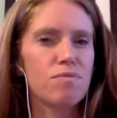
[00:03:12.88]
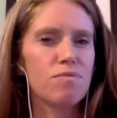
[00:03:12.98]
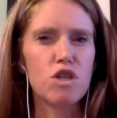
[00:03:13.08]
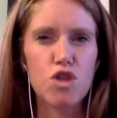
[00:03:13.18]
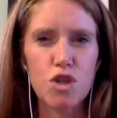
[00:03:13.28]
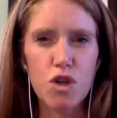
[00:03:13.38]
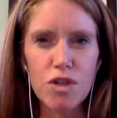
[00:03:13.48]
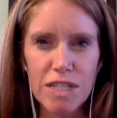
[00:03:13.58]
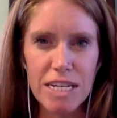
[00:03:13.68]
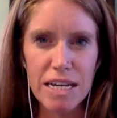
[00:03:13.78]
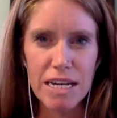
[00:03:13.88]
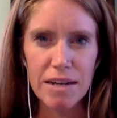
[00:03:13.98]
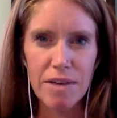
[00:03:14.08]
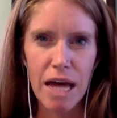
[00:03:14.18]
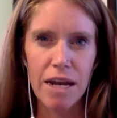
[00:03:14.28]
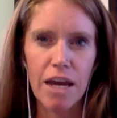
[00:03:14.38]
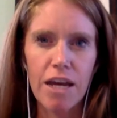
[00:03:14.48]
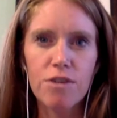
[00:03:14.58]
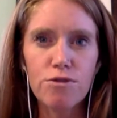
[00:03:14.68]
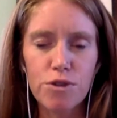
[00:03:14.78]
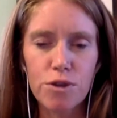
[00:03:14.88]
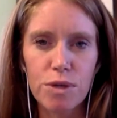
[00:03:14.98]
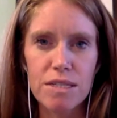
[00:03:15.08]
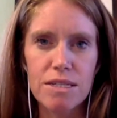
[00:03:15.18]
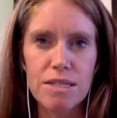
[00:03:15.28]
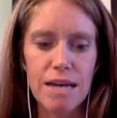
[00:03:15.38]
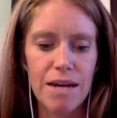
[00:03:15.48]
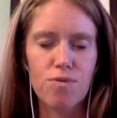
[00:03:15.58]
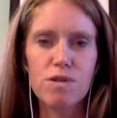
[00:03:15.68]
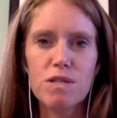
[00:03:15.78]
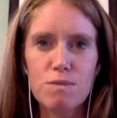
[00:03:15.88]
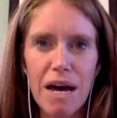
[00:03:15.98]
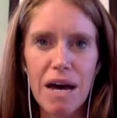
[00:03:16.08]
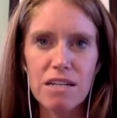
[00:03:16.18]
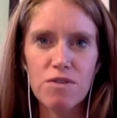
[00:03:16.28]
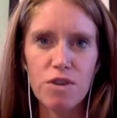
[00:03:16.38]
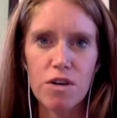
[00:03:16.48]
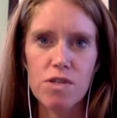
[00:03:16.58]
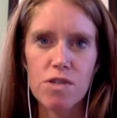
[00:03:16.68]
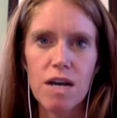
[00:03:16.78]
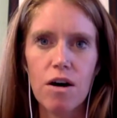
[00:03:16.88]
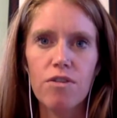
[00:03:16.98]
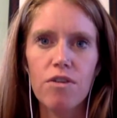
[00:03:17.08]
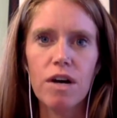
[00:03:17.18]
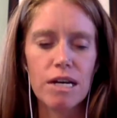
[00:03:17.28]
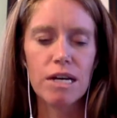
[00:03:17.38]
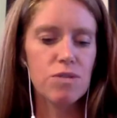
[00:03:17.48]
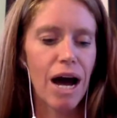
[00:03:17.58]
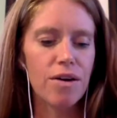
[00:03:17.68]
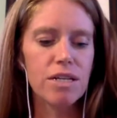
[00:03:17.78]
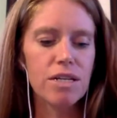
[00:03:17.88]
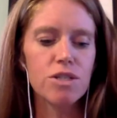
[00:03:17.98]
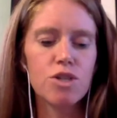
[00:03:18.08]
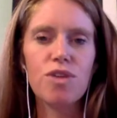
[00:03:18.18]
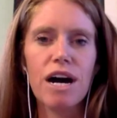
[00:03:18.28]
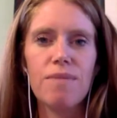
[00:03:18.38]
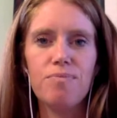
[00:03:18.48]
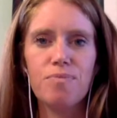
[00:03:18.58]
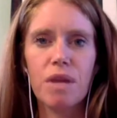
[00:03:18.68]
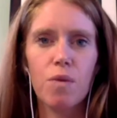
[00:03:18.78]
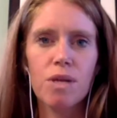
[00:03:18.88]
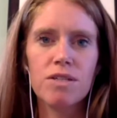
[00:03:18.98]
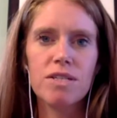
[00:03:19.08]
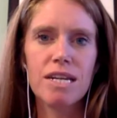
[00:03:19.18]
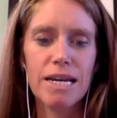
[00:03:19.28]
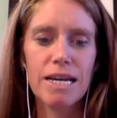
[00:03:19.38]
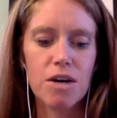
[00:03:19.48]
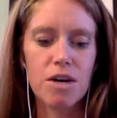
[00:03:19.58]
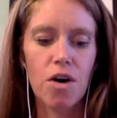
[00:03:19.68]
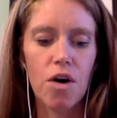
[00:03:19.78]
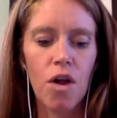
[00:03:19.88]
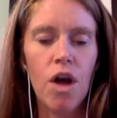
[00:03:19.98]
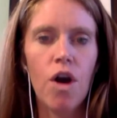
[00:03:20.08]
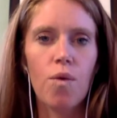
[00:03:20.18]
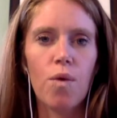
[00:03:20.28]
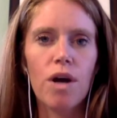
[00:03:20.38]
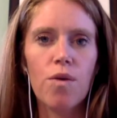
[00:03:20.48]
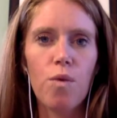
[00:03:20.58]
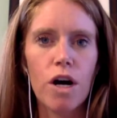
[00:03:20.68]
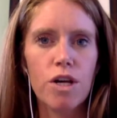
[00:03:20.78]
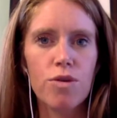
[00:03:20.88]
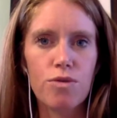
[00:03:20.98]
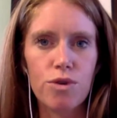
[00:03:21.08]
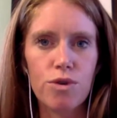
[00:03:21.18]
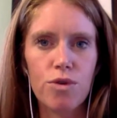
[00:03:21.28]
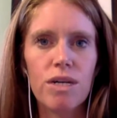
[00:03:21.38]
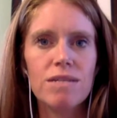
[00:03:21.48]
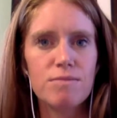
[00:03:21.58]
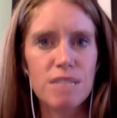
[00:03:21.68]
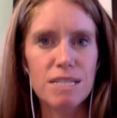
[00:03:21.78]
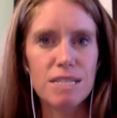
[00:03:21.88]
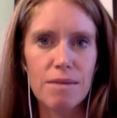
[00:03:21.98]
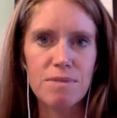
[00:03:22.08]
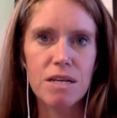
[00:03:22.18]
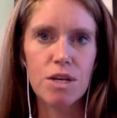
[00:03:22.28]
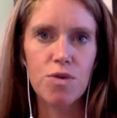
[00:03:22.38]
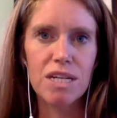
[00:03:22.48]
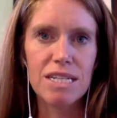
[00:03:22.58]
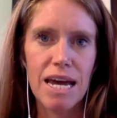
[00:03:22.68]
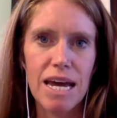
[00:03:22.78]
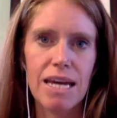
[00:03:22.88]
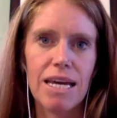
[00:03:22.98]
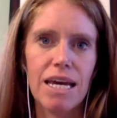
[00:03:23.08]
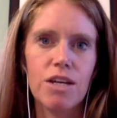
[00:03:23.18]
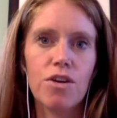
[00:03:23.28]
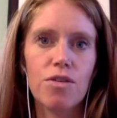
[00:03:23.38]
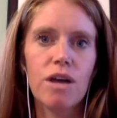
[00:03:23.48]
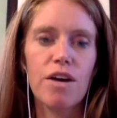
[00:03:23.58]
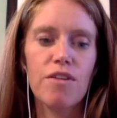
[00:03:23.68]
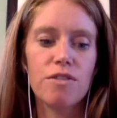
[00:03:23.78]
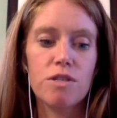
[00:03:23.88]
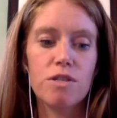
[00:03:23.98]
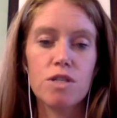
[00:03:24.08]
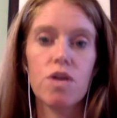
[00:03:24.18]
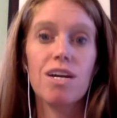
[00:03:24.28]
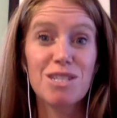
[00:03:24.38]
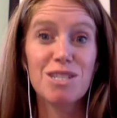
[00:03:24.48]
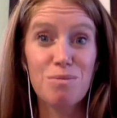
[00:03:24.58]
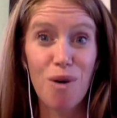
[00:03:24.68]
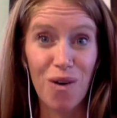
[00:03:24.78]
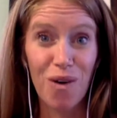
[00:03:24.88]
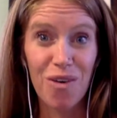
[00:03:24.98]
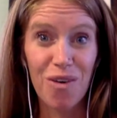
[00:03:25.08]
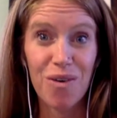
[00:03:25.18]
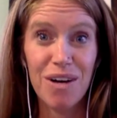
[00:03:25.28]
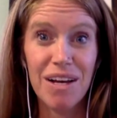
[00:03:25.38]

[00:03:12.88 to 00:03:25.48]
certainty and influence and respect for yourself. So how do you do that? Well, on tonight's call, we're going to walk you through some steps that you can take in your life starting tomorrow